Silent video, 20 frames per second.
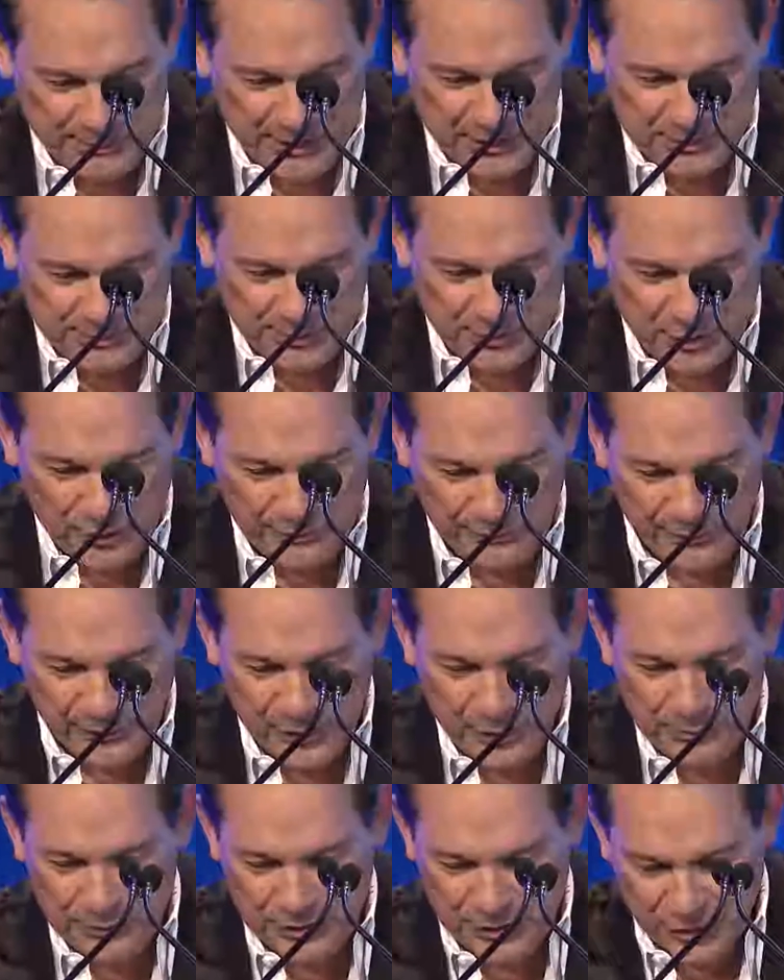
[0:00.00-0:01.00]
Institute for
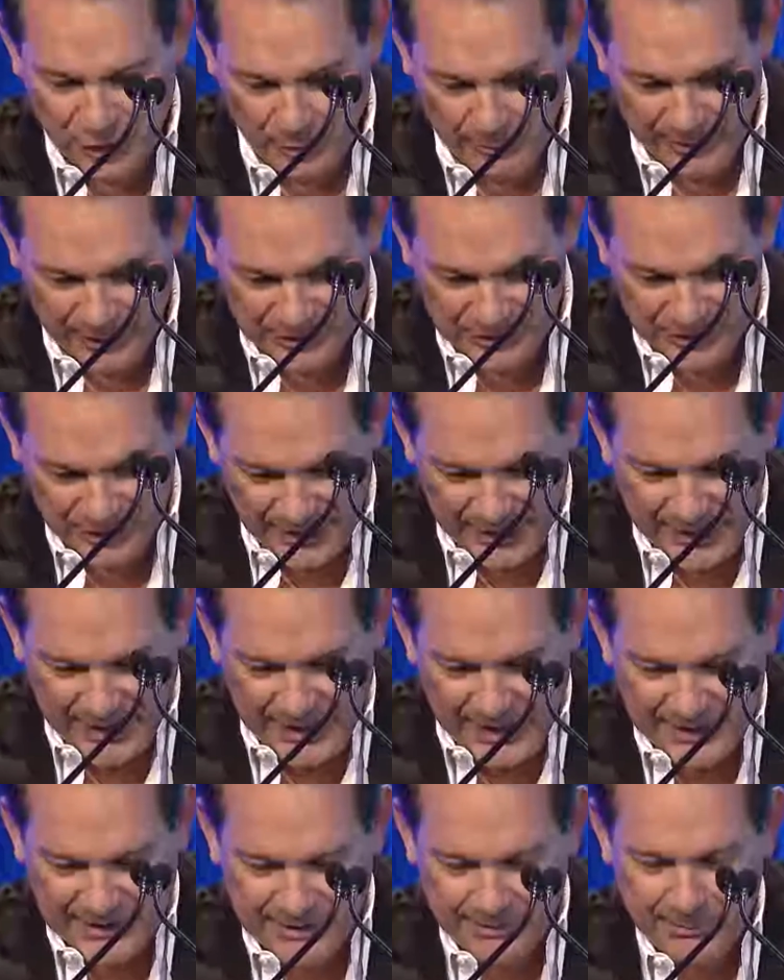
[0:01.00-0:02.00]
Human Genomics
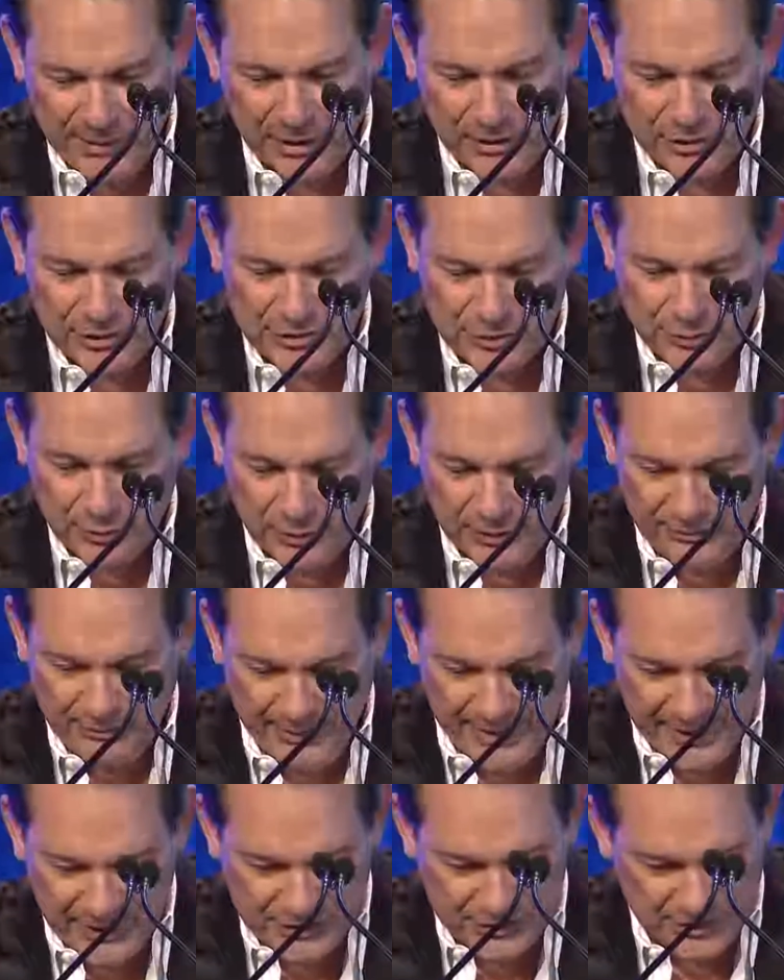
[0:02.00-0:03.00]
at the Miller School of
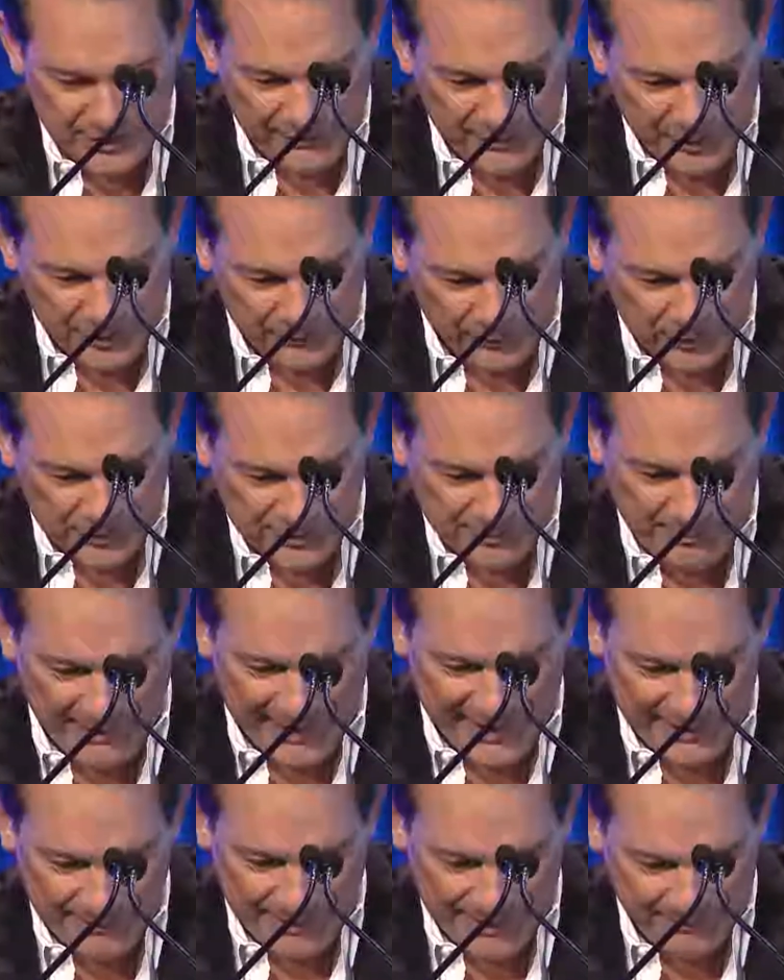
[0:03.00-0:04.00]
Medicine of the University of
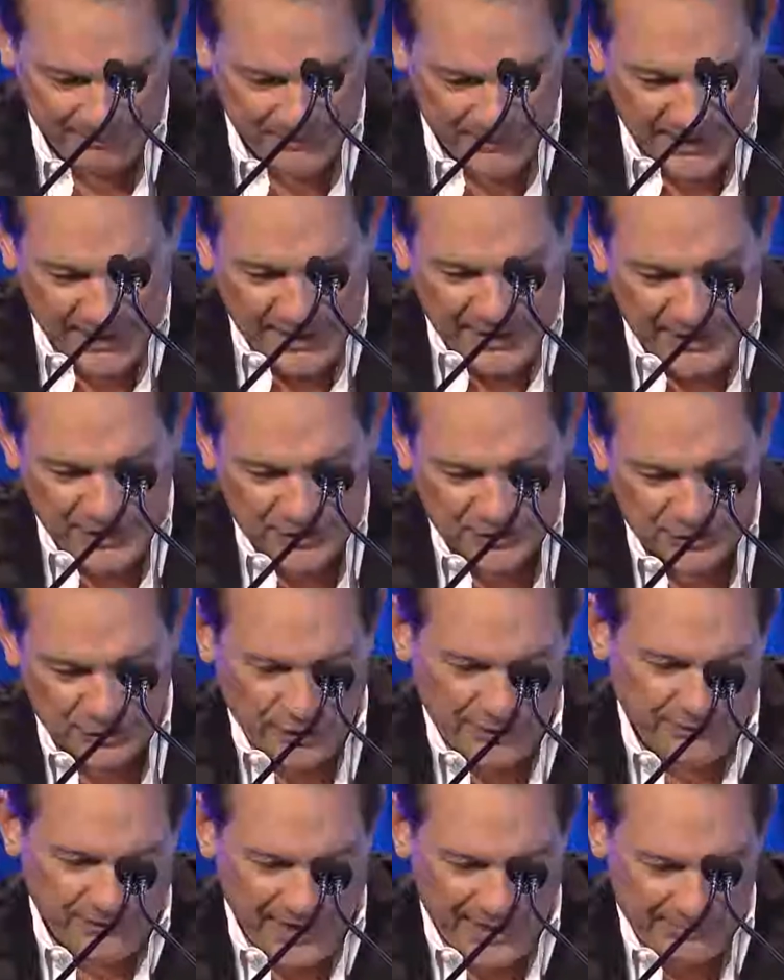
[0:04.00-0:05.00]
Miami. He's
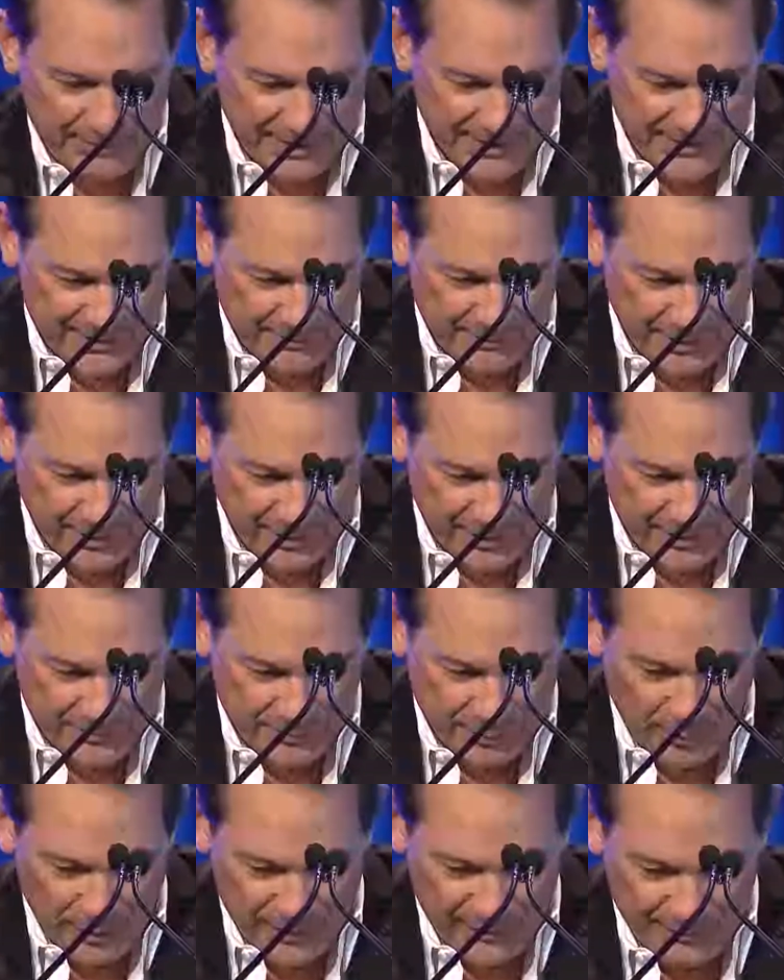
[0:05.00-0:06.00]
certified by the American
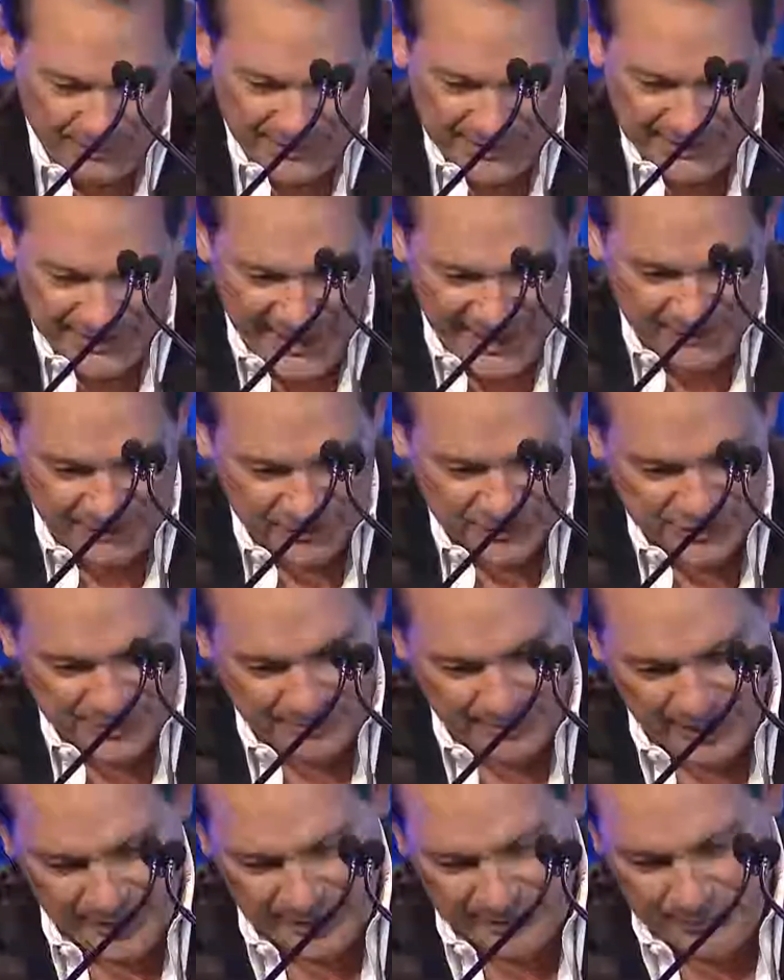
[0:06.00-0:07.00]
Board of Pediatrics, the
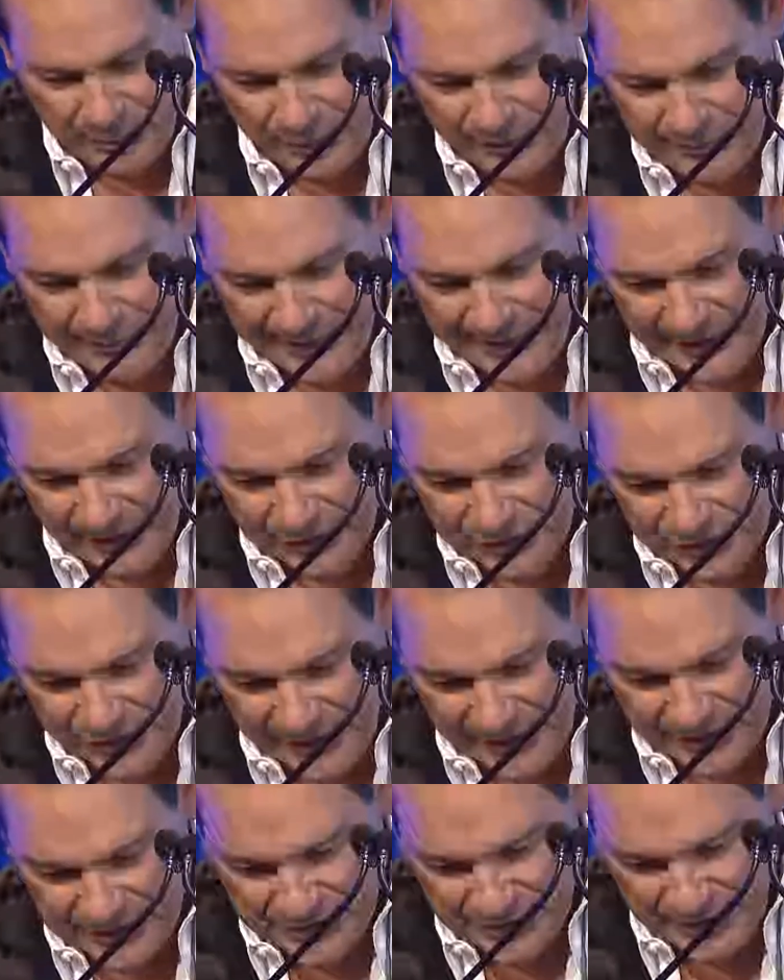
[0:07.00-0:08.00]
American Board of Medical
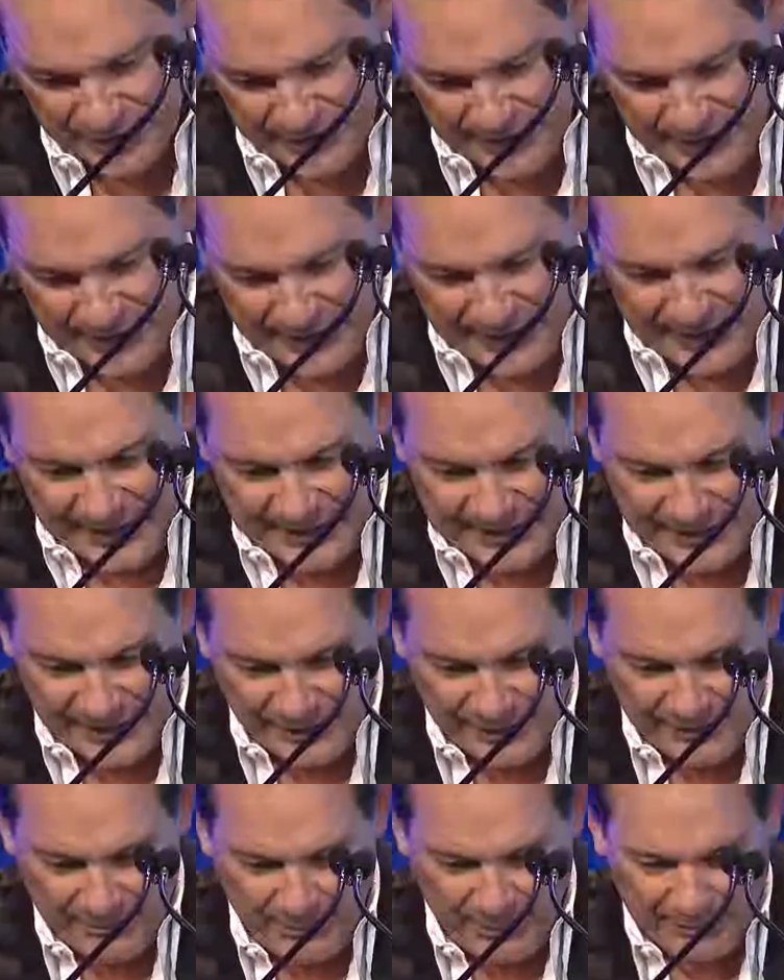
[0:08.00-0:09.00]
Genetics in the
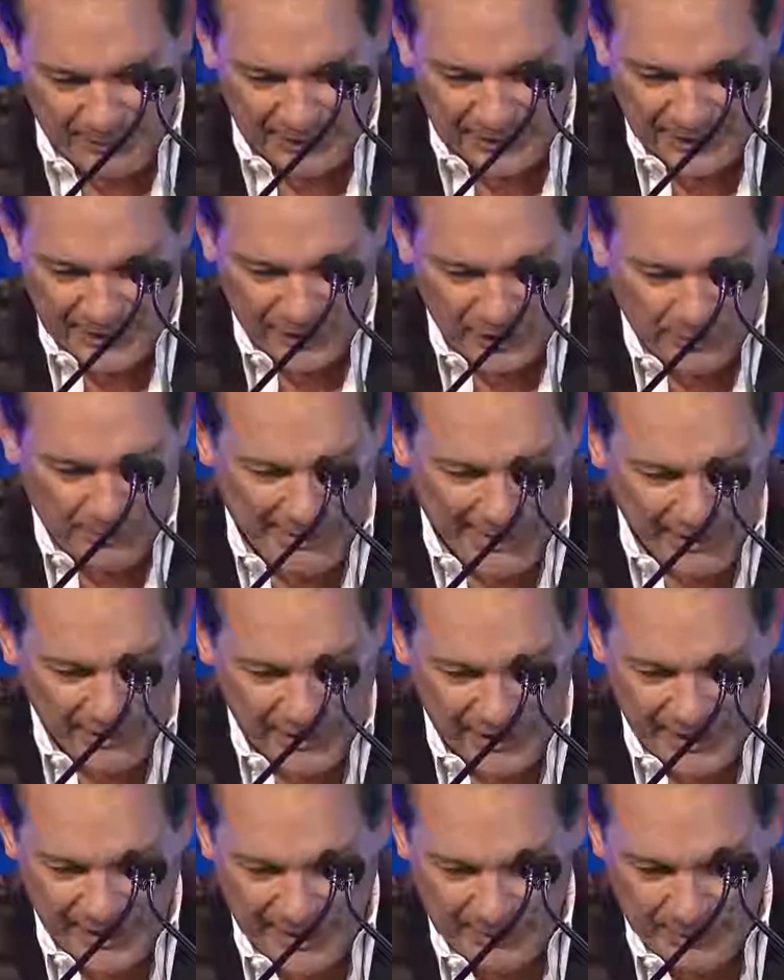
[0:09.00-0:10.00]
area of clinical
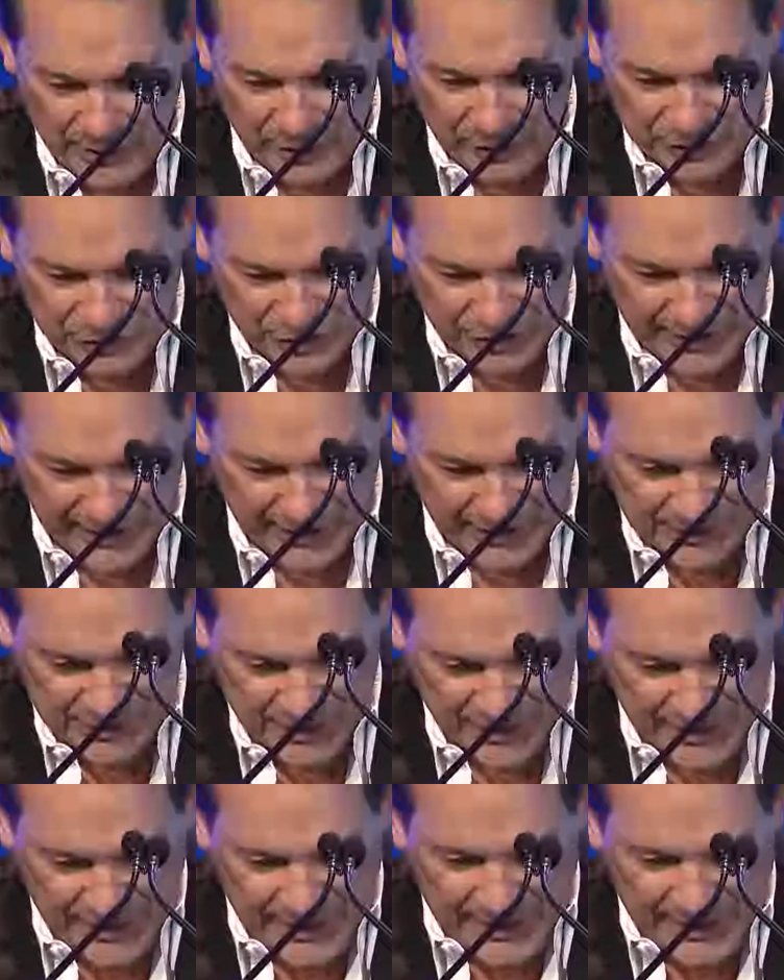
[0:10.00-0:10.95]
biochemical genetics.